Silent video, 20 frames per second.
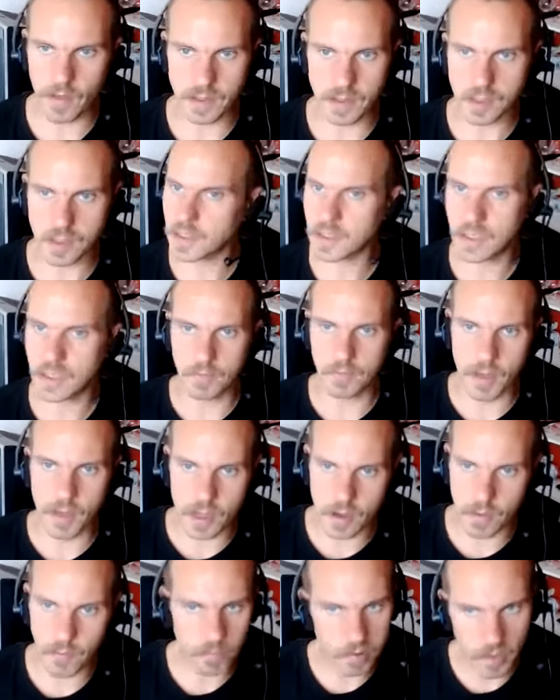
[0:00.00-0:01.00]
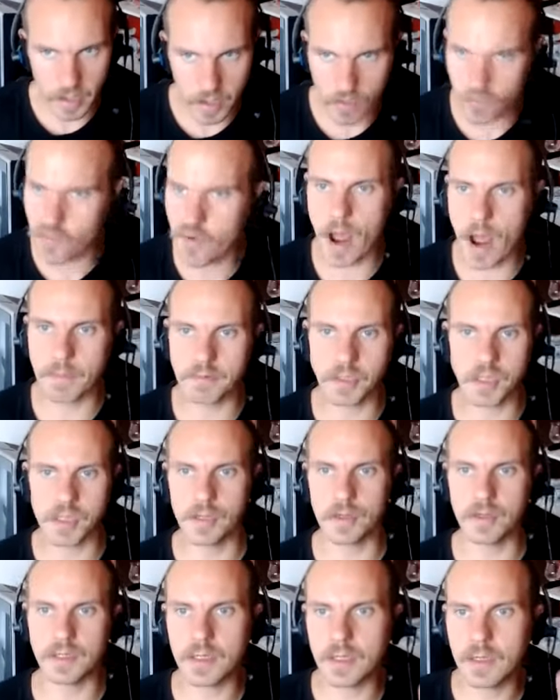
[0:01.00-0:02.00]
It's just going to be a complete
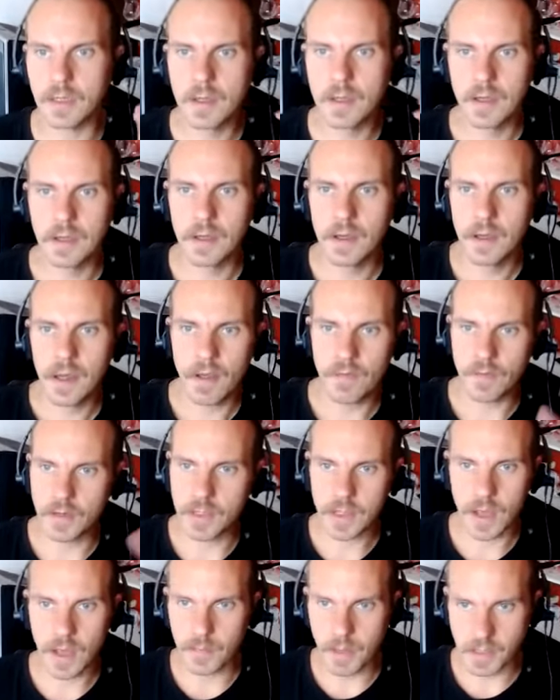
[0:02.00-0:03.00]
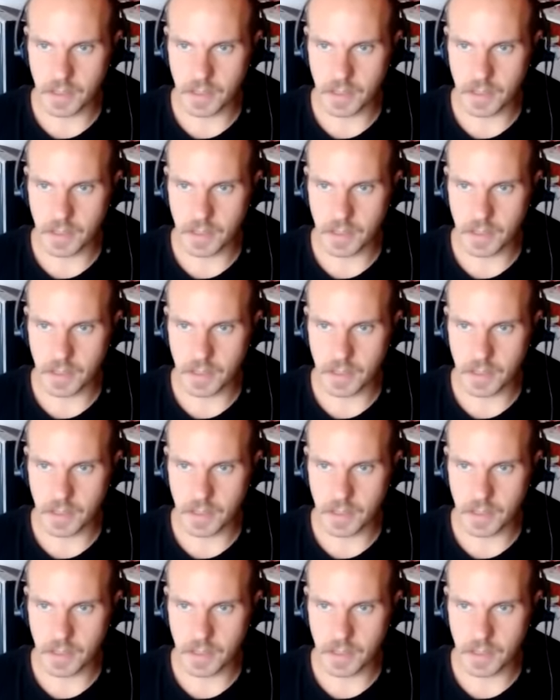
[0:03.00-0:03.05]
crapshoot every time.